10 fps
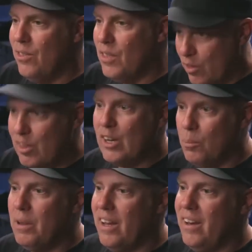The
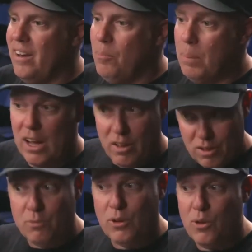single plane,
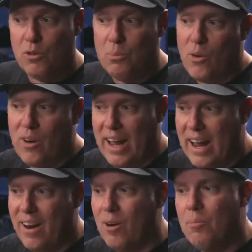because it flows more
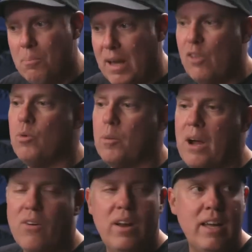air, makes more
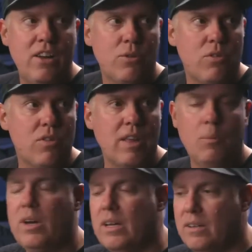power on nitrous the
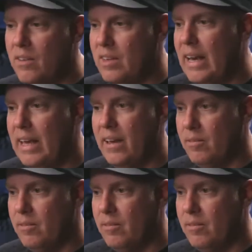same way it does NA.